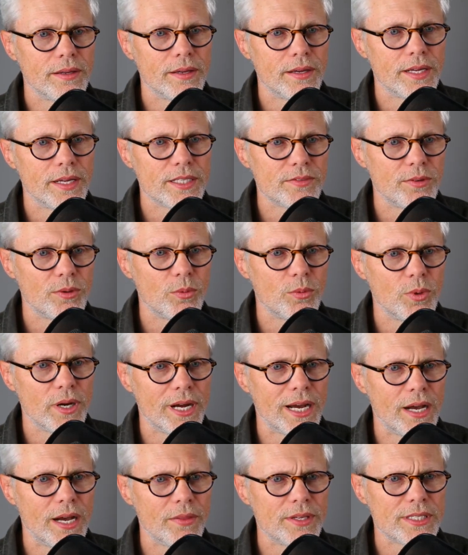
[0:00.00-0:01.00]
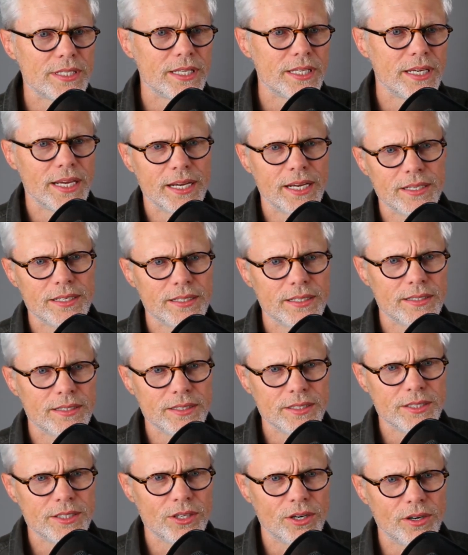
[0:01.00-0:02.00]
As for what how this thing
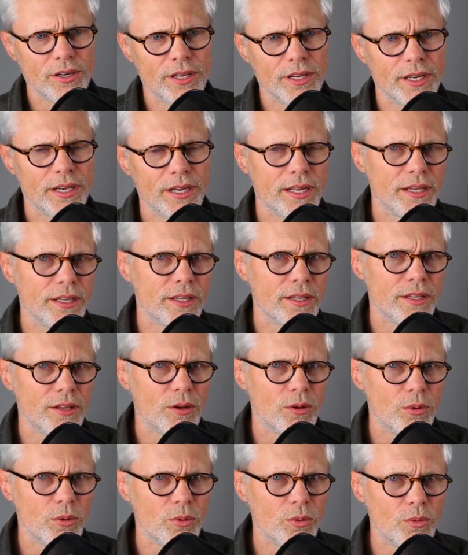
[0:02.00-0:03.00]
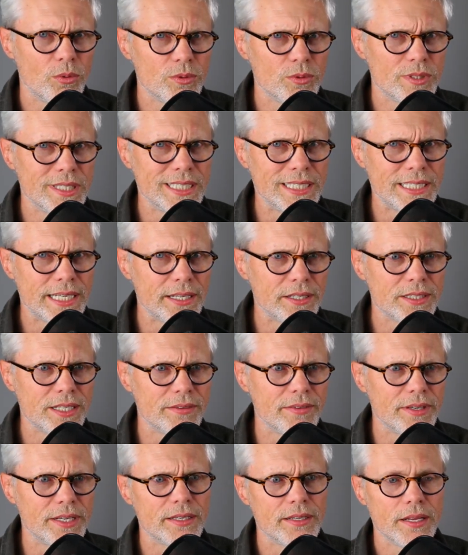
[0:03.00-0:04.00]
actually started and the whole details
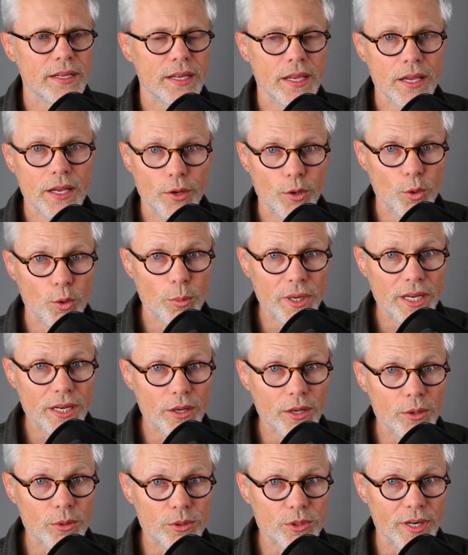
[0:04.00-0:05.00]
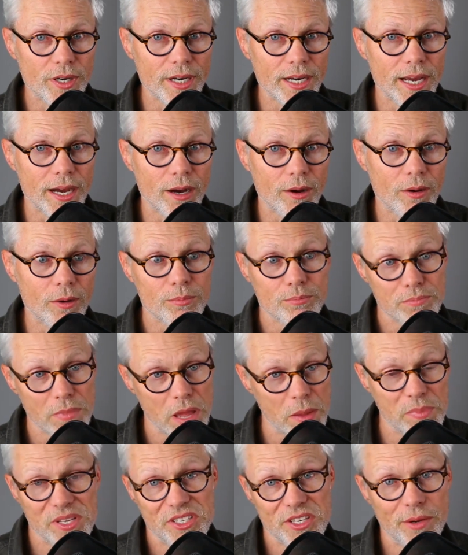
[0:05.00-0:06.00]
of it, nobody knows right now. Well,
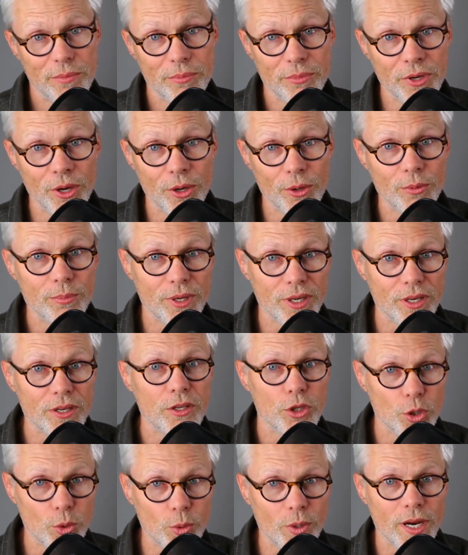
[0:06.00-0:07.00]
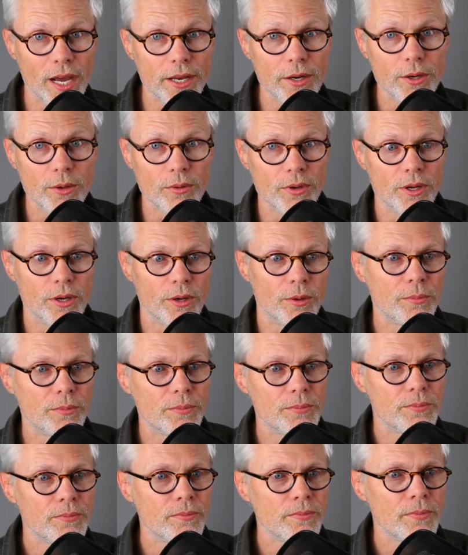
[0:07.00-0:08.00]
maybe some know, but you and I don't know.
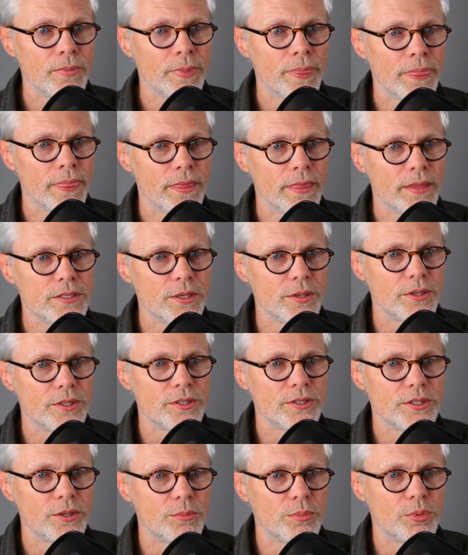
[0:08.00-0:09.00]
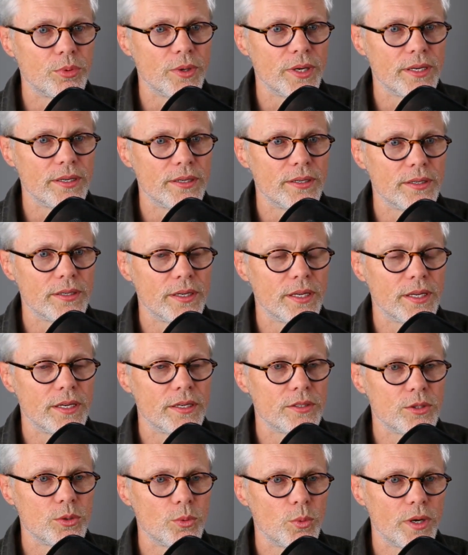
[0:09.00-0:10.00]
So there's no point in
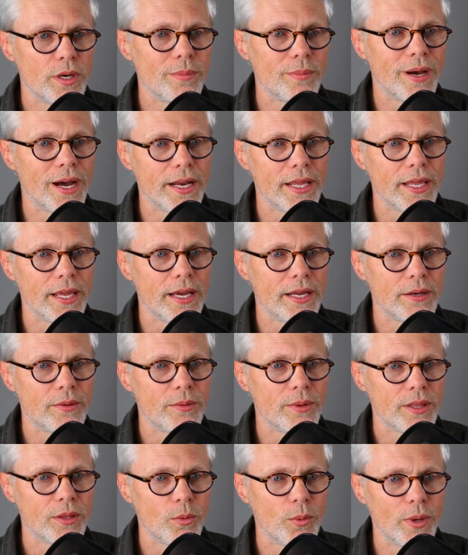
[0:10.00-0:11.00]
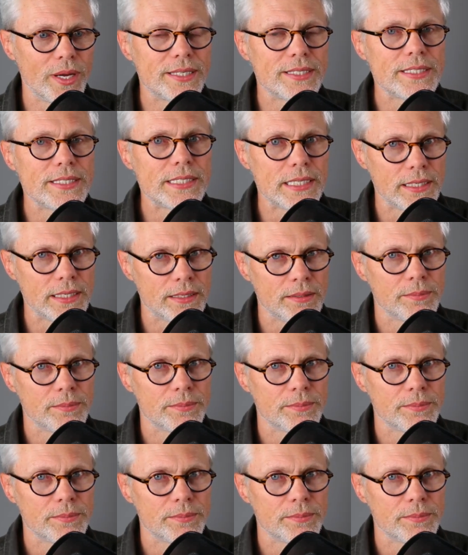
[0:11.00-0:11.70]
getting too worried about it yet. We're going have to wait and see.